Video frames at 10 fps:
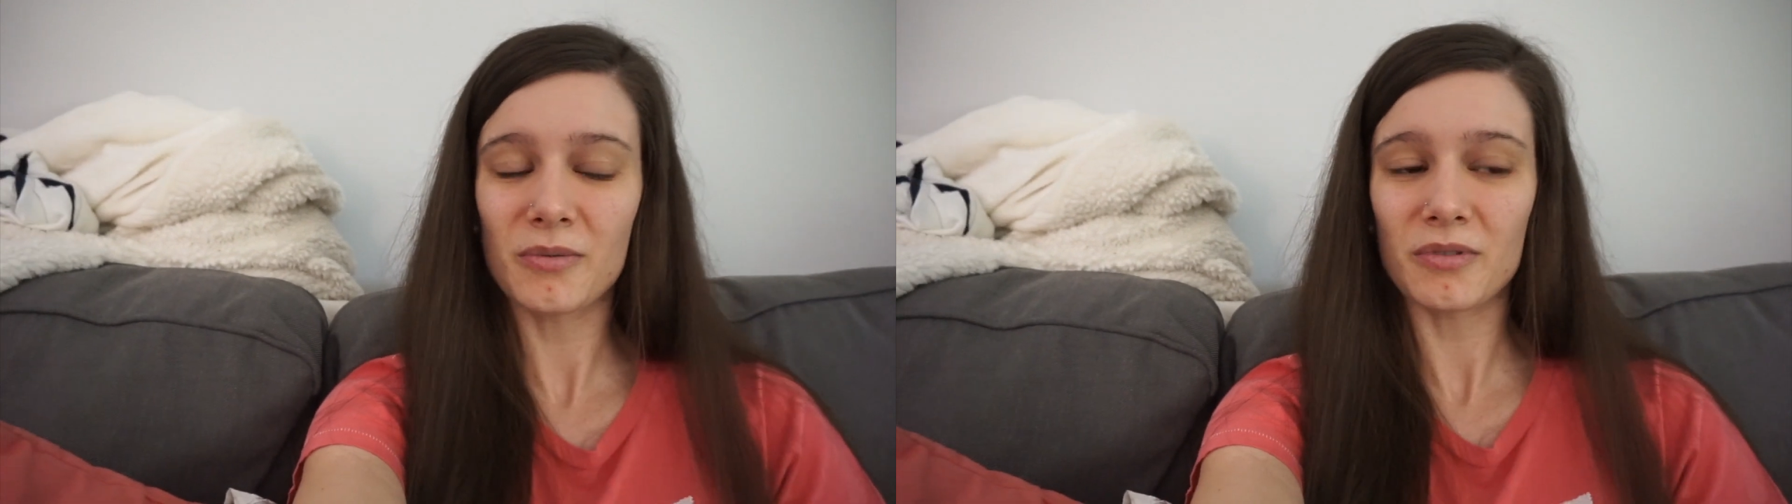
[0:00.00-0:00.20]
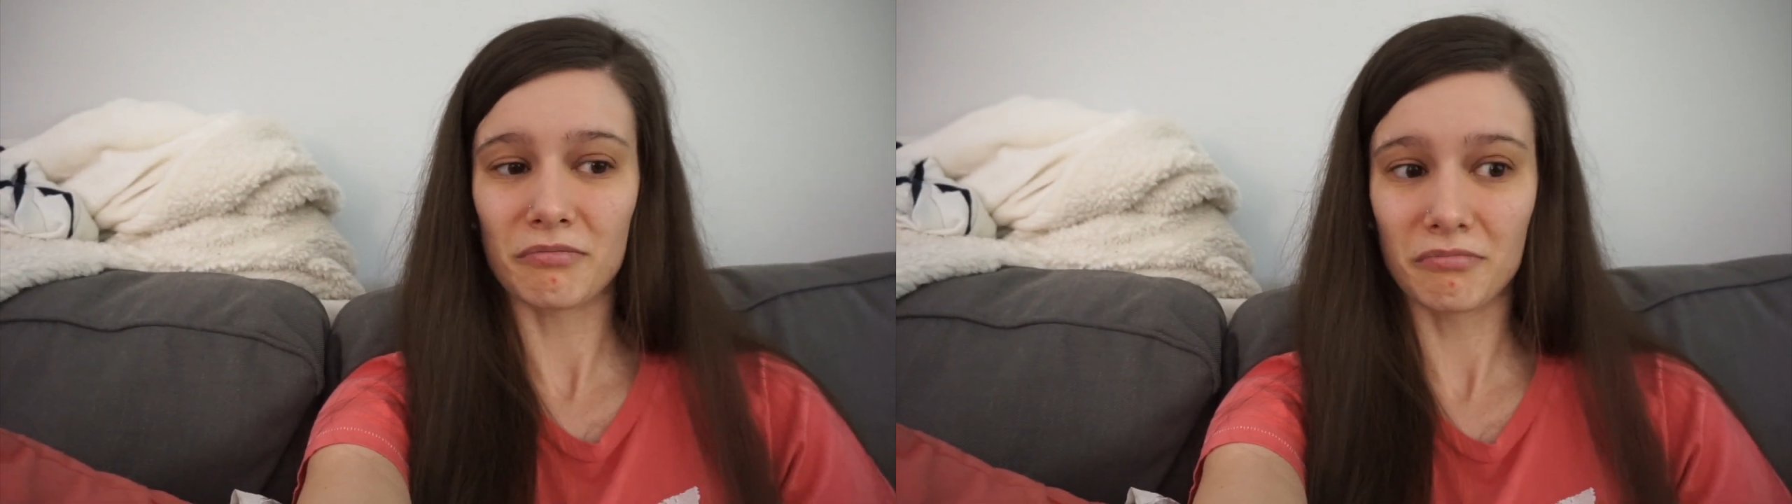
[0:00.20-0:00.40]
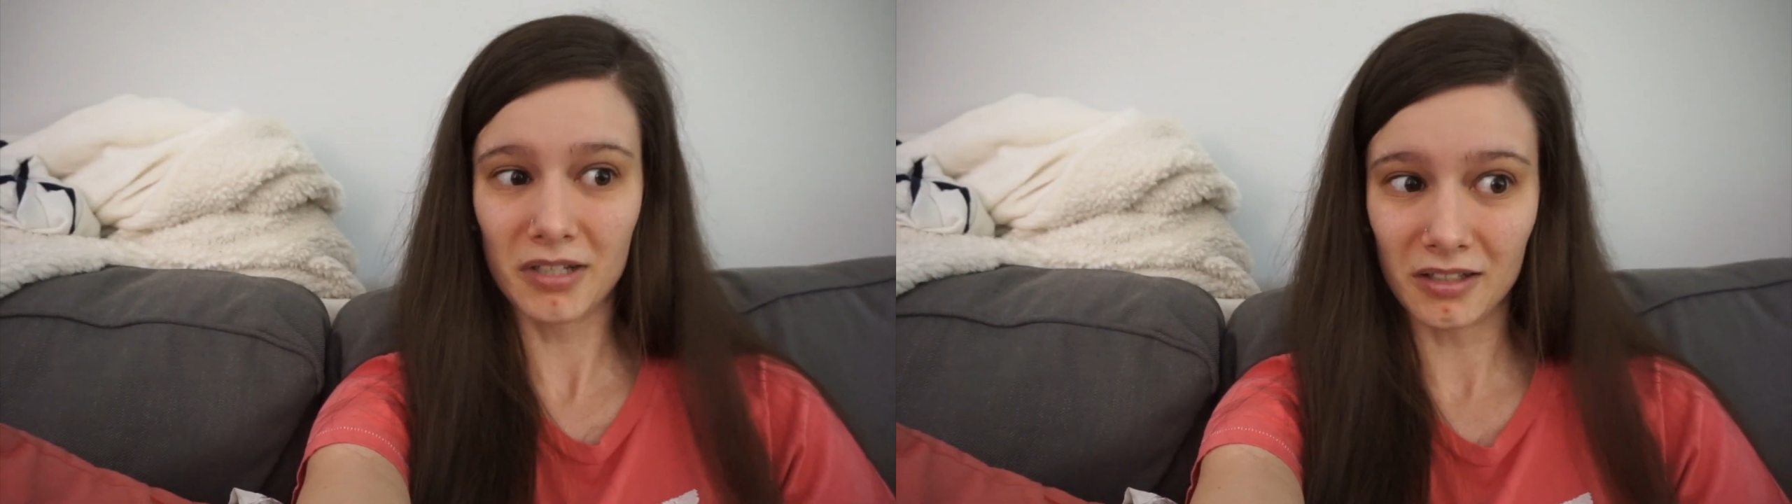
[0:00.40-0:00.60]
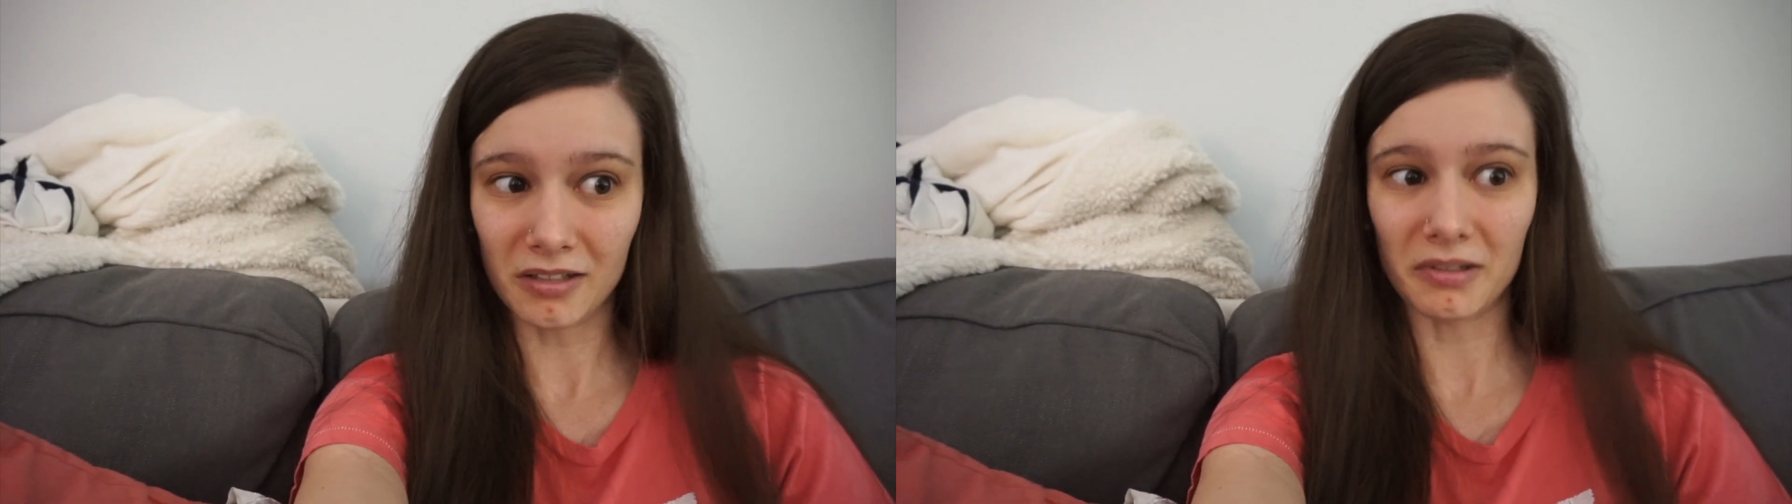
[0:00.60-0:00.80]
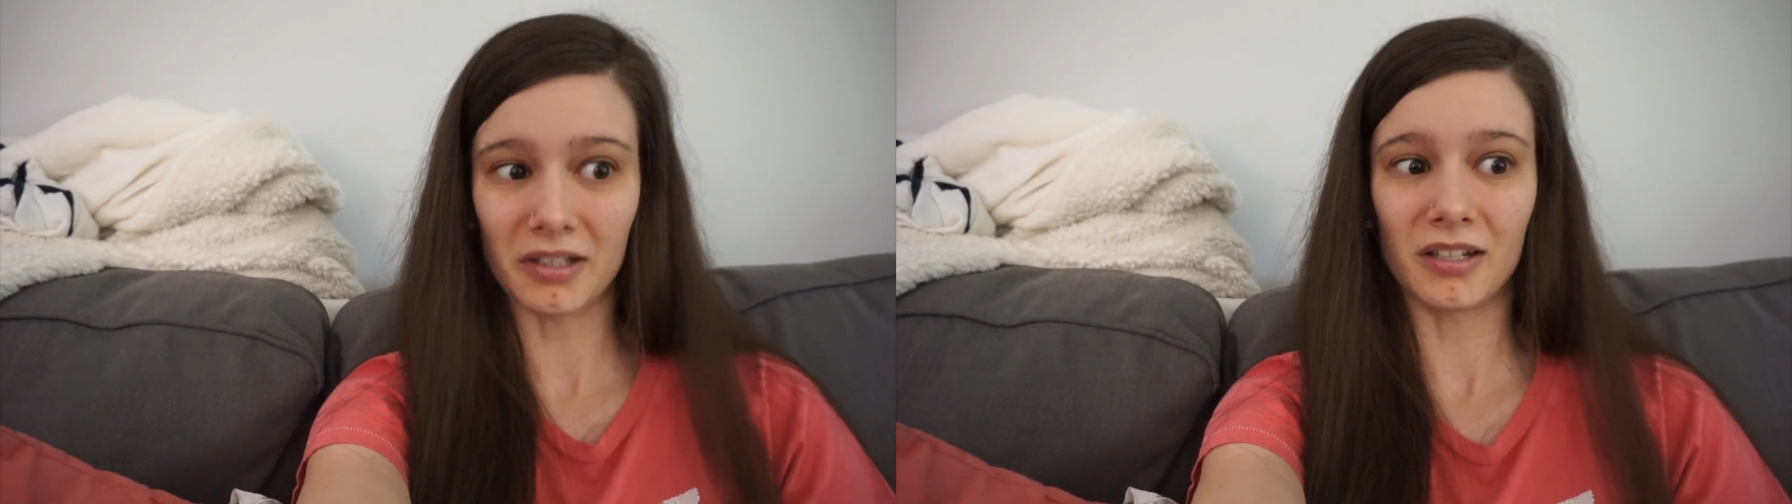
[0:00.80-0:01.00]
that was
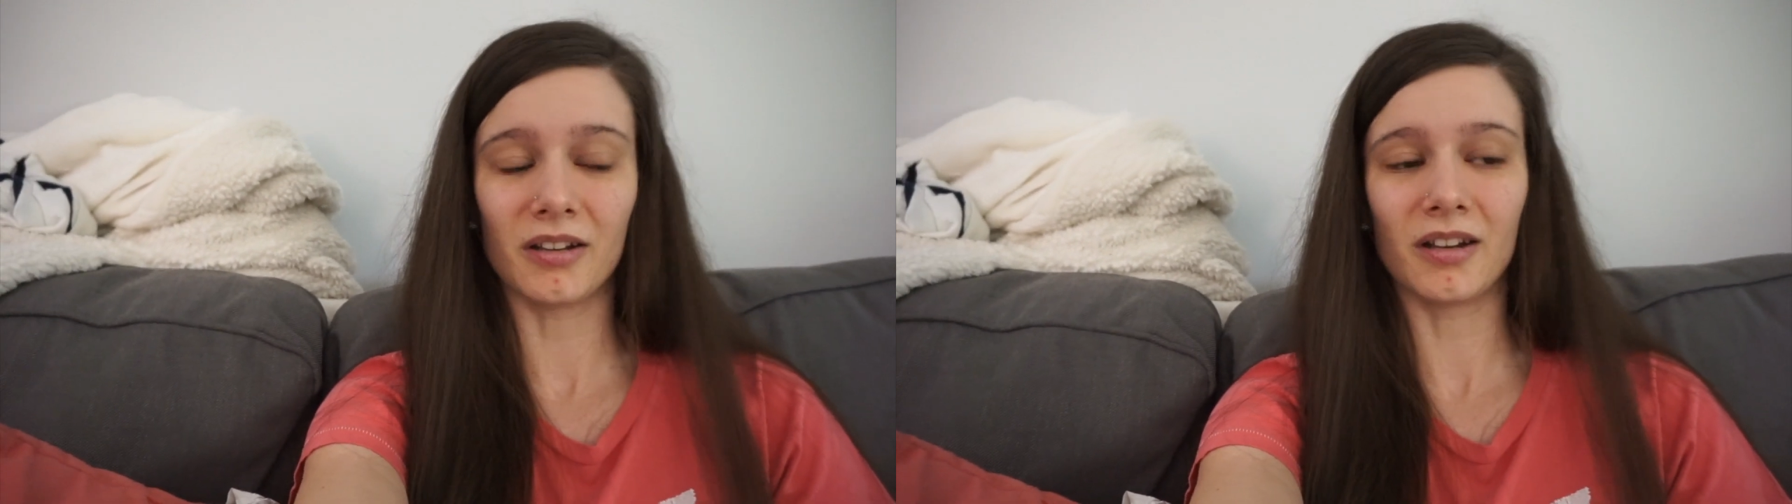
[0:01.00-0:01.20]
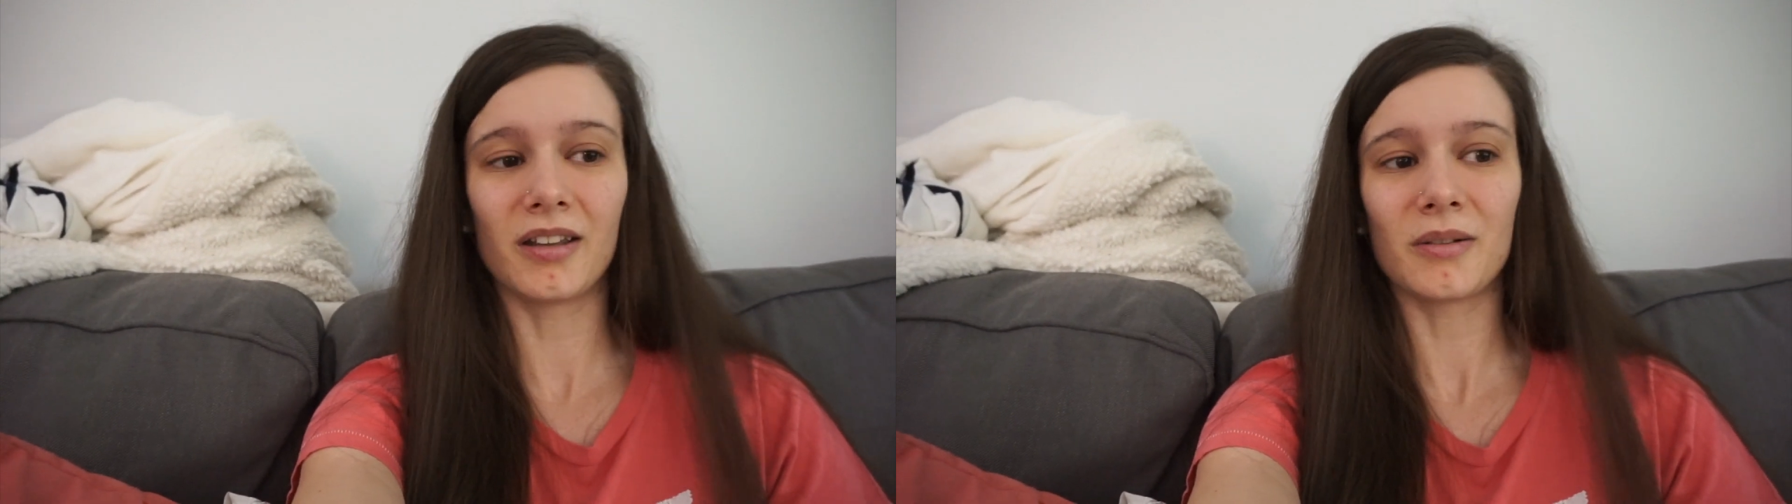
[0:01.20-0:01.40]
really, really good.